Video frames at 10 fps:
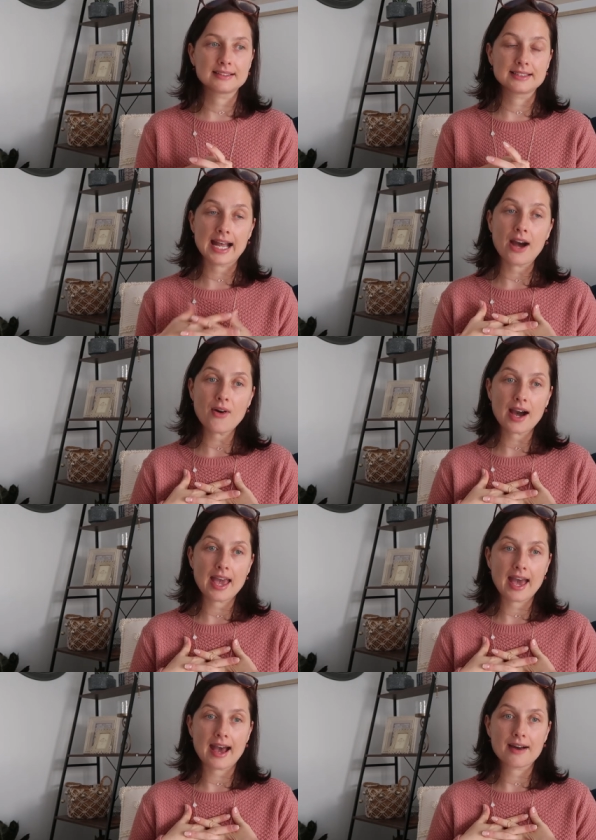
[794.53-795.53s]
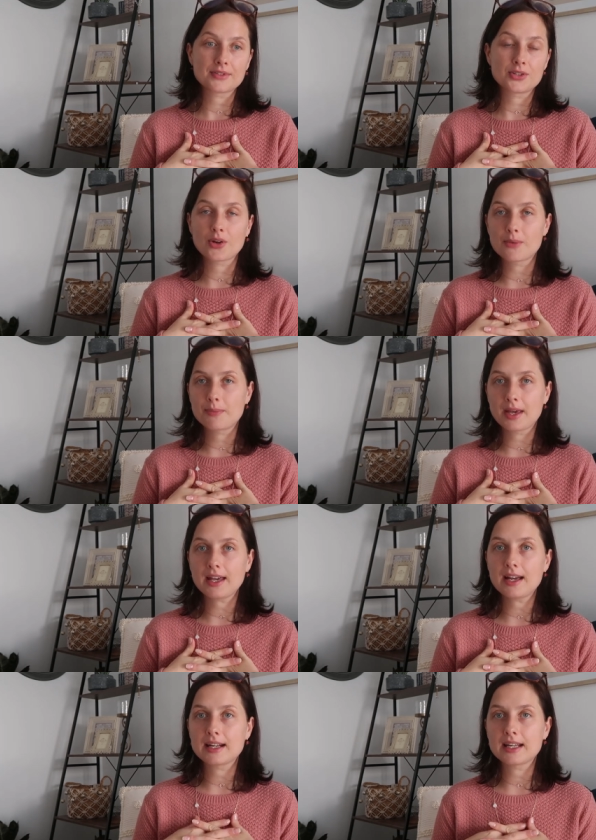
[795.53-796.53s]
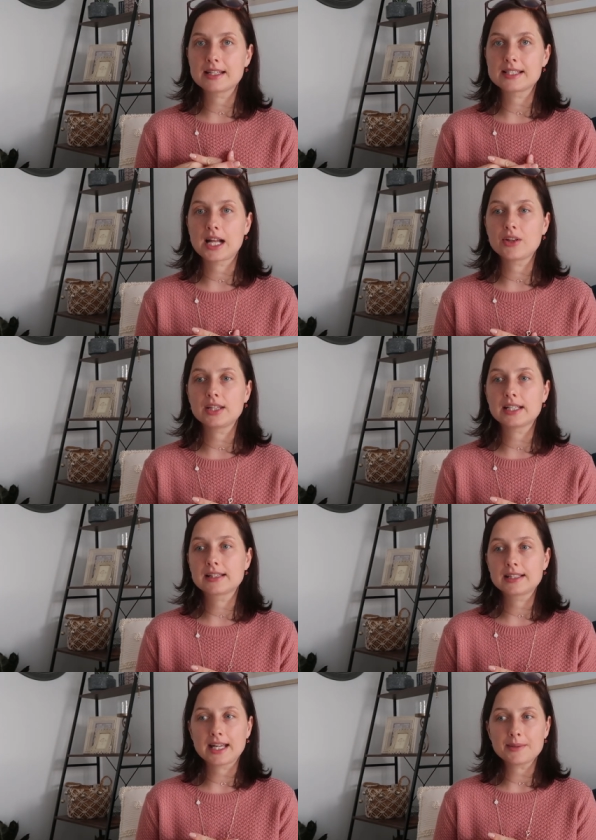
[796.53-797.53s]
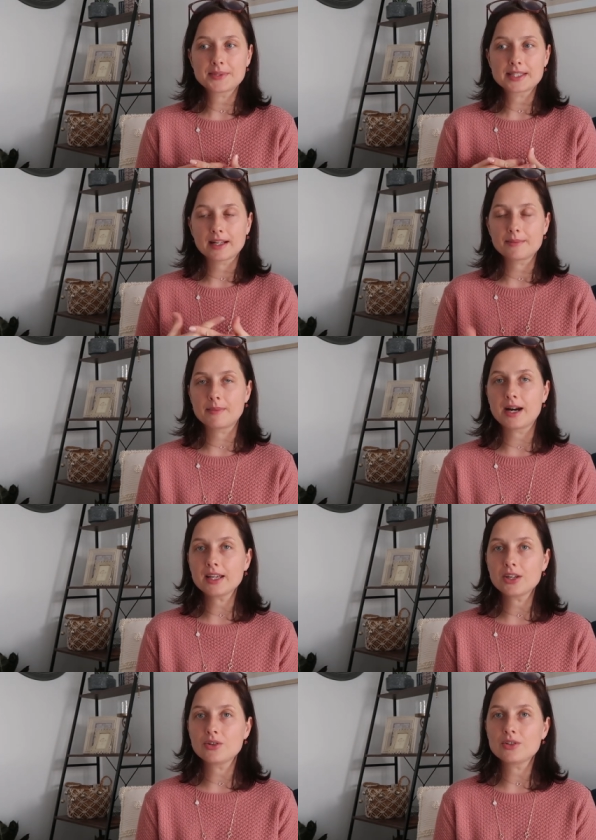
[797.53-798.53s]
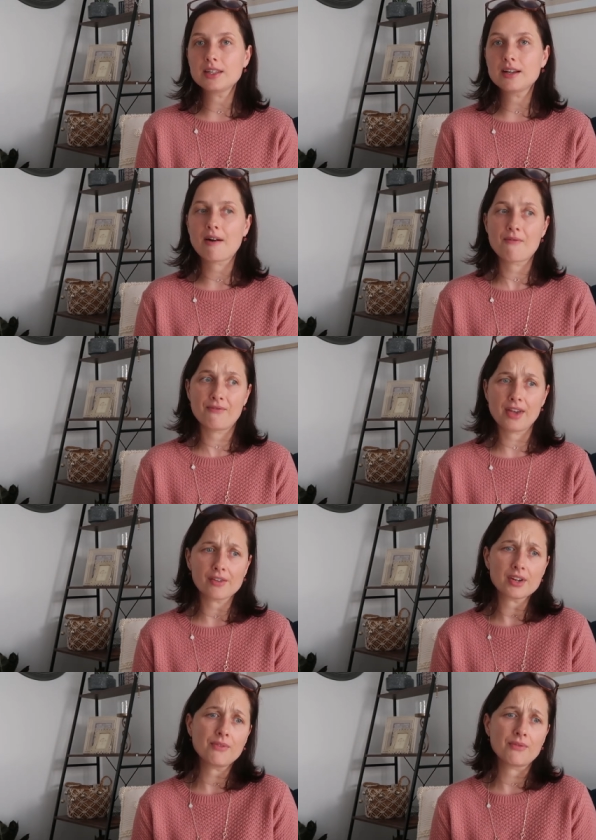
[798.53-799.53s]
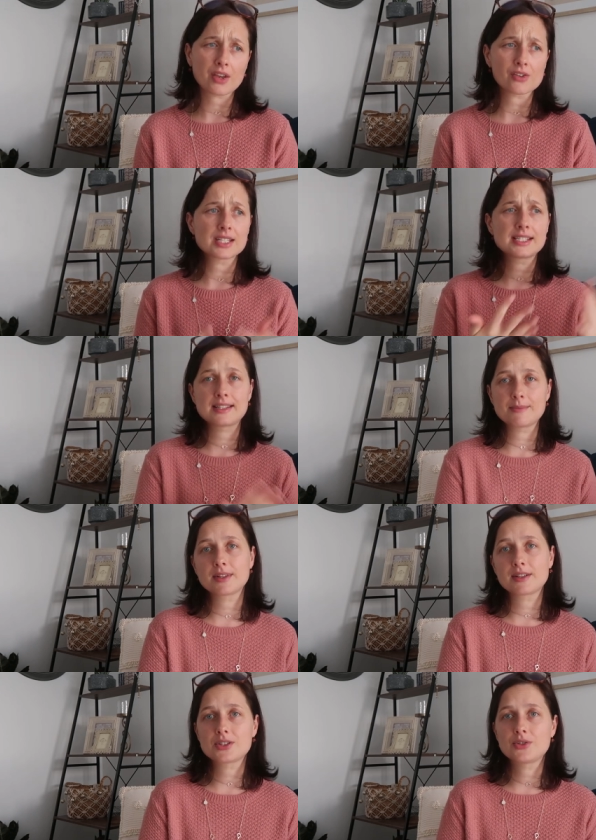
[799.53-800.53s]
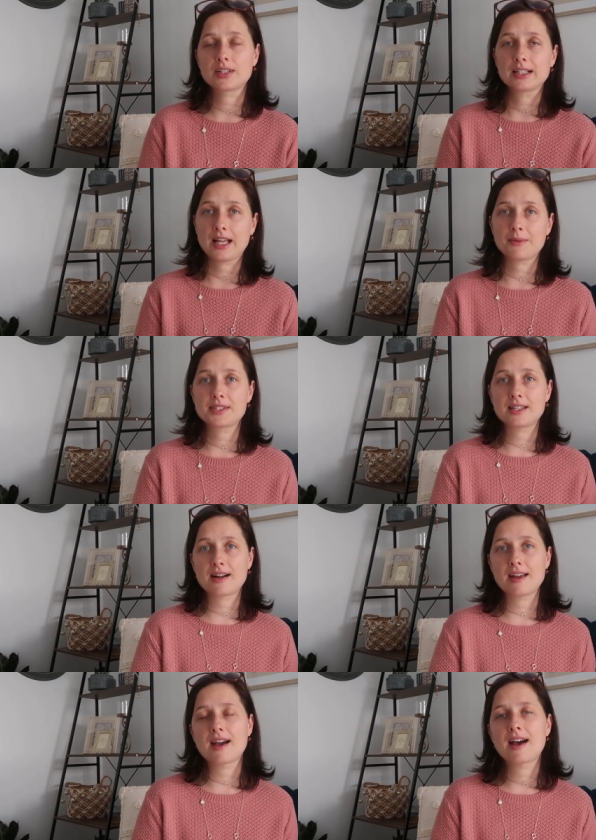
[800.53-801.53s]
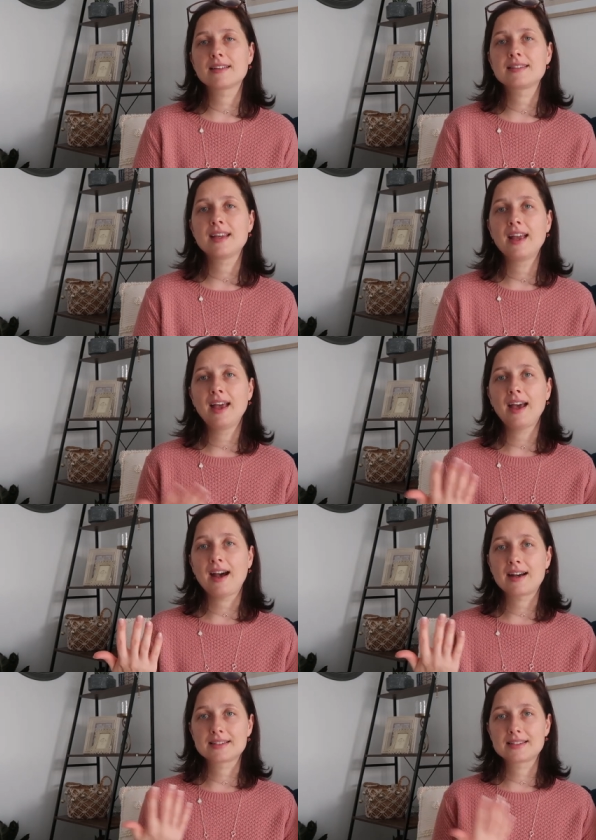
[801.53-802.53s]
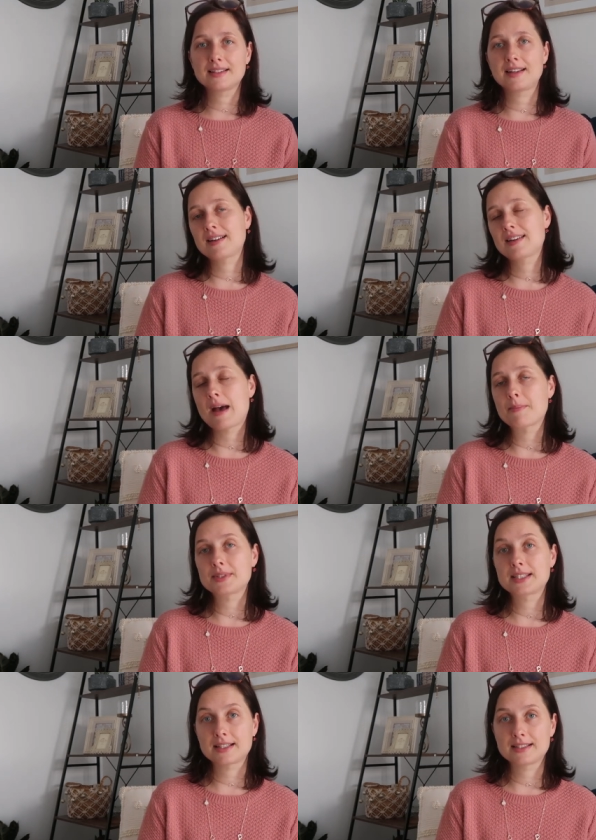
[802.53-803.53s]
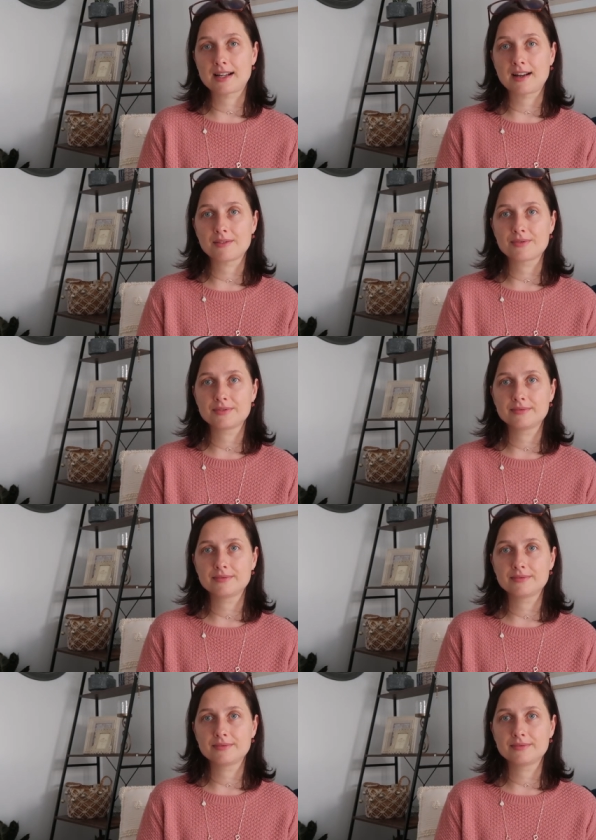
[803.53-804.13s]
now I have to compare, and I can tell you that labs at my uni are very, very similar to the labs that I had at uh, campus at TAFE.